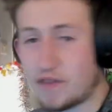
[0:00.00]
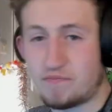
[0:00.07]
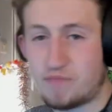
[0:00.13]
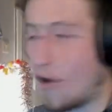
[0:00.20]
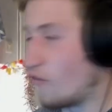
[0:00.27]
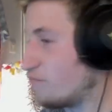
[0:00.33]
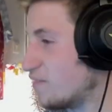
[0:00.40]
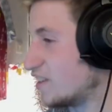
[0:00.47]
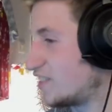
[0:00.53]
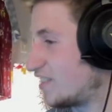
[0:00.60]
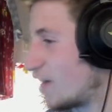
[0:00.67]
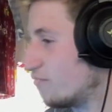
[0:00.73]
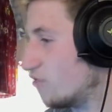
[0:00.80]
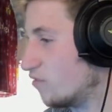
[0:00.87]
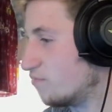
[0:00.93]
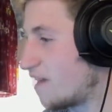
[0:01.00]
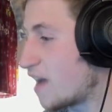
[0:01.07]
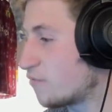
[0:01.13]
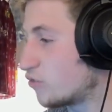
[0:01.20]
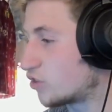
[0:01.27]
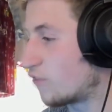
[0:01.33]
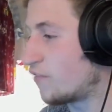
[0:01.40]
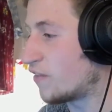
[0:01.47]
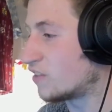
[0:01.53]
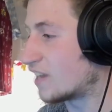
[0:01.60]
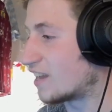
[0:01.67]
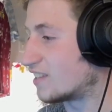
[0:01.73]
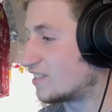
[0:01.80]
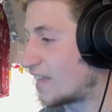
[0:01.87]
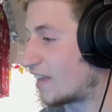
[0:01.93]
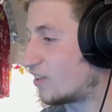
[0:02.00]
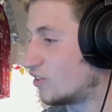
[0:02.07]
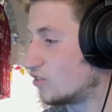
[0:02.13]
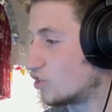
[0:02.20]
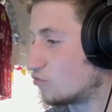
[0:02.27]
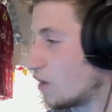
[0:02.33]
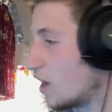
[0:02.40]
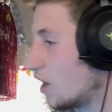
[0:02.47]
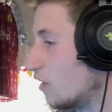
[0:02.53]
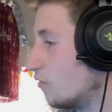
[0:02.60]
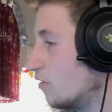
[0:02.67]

both missed that one. Mine was on 59 oh, seconds as well.